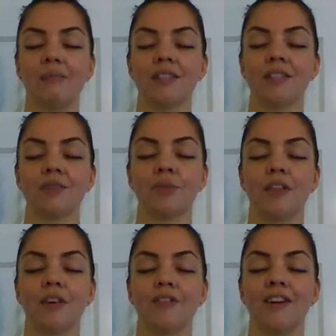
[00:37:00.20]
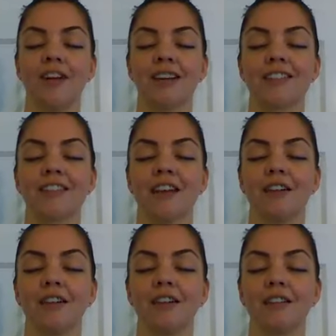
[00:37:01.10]
collapses with every
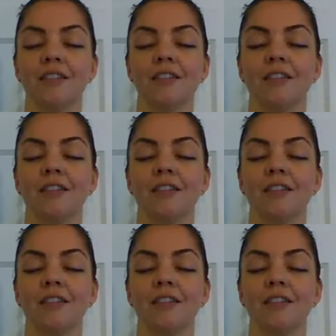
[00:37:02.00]
exhale.